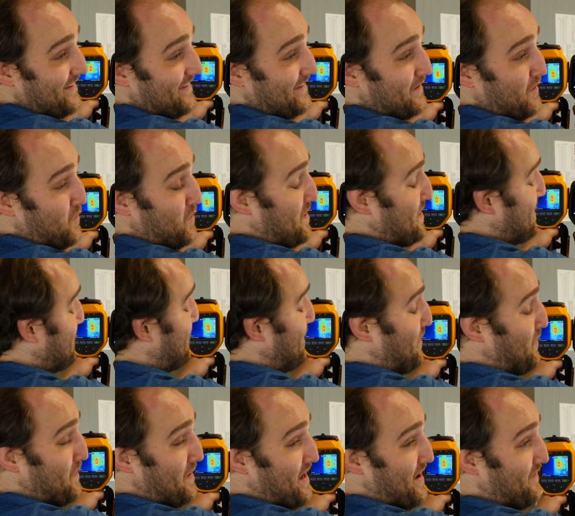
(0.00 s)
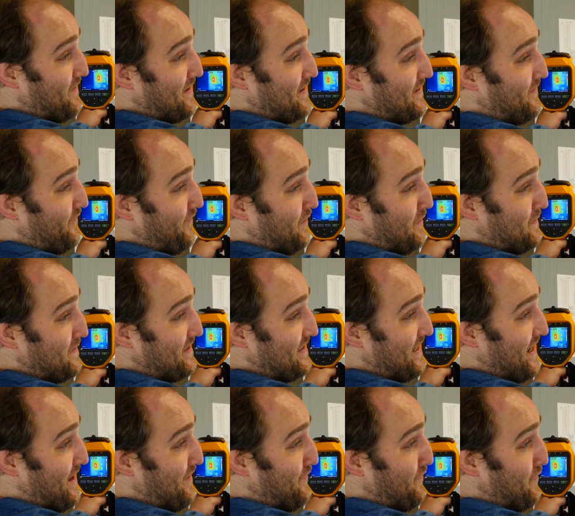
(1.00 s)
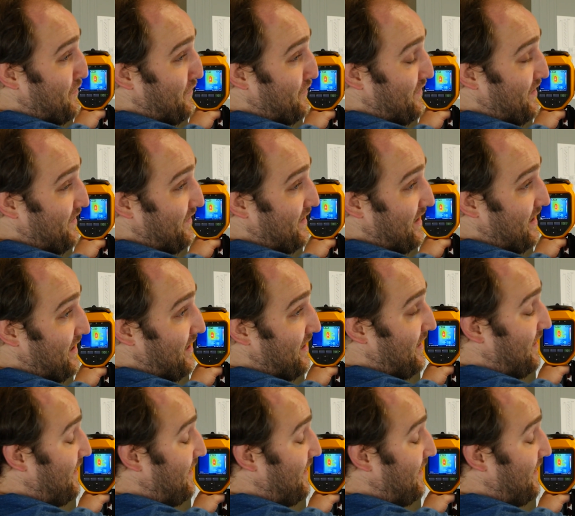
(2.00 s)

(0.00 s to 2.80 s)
So he, here we have the Fluke TI-450